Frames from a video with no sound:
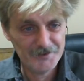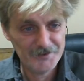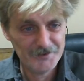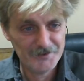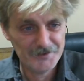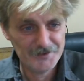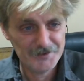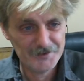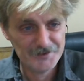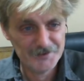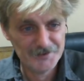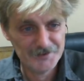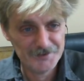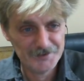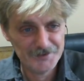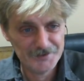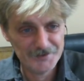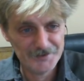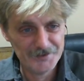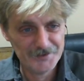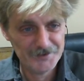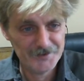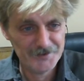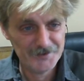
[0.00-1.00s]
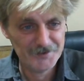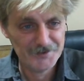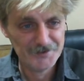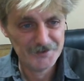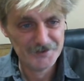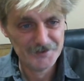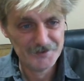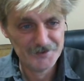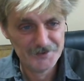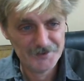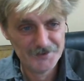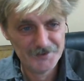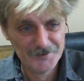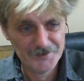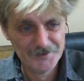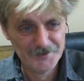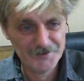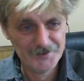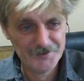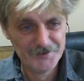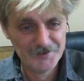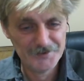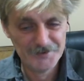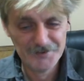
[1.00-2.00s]

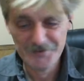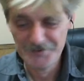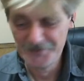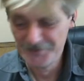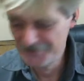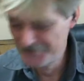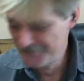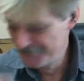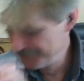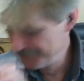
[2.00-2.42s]
(silent)